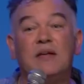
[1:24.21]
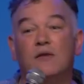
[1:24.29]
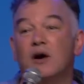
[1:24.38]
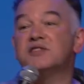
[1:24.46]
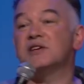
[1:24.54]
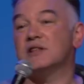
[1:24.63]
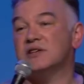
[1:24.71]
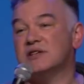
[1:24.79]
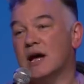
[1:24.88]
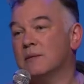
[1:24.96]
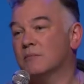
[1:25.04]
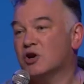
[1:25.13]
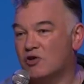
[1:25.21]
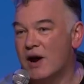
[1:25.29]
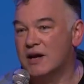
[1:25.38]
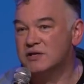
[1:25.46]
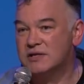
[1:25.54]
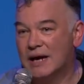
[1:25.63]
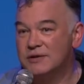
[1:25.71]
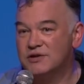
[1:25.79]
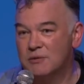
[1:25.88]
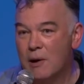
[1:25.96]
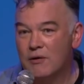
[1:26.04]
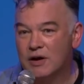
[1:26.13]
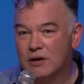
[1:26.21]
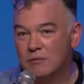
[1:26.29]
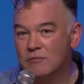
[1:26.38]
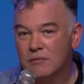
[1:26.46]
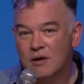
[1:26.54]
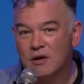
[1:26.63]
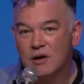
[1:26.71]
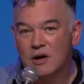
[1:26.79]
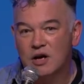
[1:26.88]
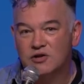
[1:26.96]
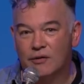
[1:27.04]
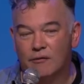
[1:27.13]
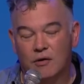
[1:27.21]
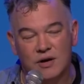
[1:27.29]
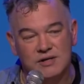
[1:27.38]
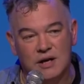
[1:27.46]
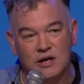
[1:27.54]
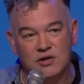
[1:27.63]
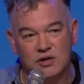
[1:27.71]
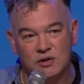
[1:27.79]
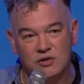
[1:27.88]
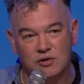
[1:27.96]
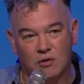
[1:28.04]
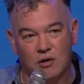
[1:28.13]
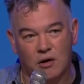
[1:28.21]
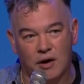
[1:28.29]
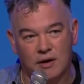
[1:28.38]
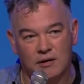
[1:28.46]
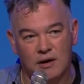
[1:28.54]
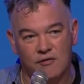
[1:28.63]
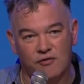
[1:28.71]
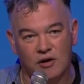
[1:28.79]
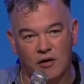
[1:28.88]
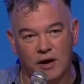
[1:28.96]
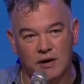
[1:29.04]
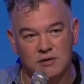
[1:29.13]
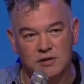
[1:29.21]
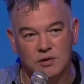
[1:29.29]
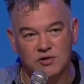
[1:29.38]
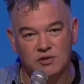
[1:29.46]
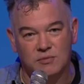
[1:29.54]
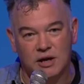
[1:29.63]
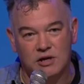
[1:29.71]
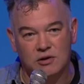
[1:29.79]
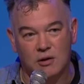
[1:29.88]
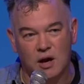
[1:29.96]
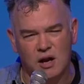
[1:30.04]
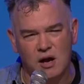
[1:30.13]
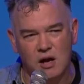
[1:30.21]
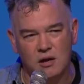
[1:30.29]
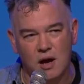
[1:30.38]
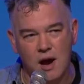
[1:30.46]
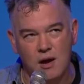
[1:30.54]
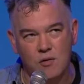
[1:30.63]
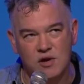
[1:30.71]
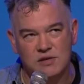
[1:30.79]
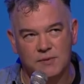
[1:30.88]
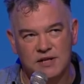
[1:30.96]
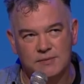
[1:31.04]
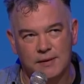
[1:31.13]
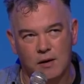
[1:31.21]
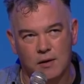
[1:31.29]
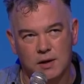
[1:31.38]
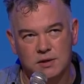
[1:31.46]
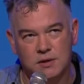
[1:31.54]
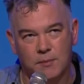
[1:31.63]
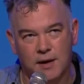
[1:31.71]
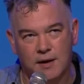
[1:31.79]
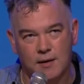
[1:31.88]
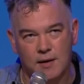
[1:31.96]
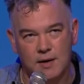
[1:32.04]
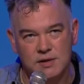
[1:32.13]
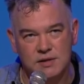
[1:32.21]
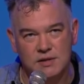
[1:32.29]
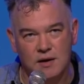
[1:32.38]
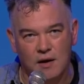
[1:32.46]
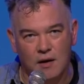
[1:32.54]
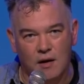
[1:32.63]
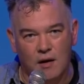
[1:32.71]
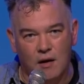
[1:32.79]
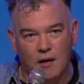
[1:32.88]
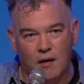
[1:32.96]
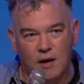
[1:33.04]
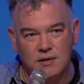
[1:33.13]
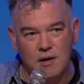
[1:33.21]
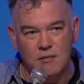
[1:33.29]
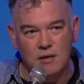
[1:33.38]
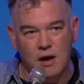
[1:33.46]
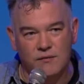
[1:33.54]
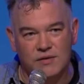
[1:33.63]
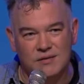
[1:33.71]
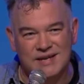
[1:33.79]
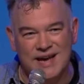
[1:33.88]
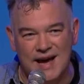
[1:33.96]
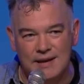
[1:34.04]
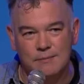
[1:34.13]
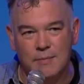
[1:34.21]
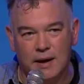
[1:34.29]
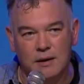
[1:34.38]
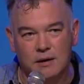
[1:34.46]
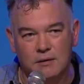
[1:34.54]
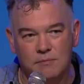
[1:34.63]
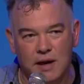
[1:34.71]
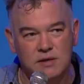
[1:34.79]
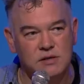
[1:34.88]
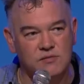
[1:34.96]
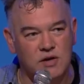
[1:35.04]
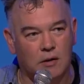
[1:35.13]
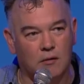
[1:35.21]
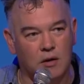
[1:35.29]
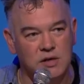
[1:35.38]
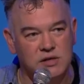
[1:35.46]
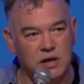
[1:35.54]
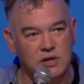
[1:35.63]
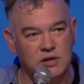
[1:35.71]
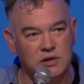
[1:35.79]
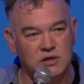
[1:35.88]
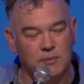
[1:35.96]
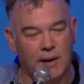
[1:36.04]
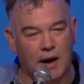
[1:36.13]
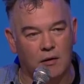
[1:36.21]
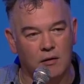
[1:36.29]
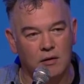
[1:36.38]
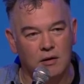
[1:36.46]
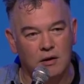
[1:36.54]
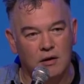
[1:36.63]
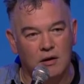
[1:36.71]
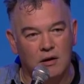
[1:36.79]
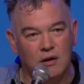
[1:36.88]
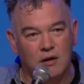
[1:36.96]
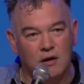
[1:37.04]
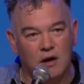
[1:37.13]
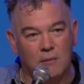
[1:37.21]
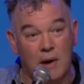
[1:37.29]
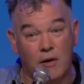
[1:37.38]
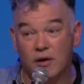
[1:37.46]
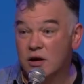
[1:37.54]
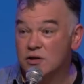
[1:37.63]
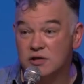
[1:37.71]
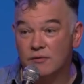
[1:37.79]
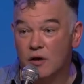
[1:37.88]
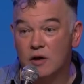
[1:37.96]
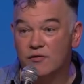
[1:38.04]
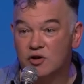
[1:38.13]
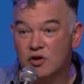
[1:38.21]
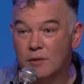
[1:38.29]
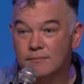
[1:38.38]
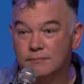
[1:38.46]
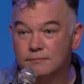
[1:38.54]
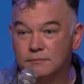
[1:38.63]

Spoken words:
mean that I see the same crass anti-American generalisations online every night, social media. And it annoys me, to be honest, because... I don't know if you can make massive generalisations about Americans who voted for Trump.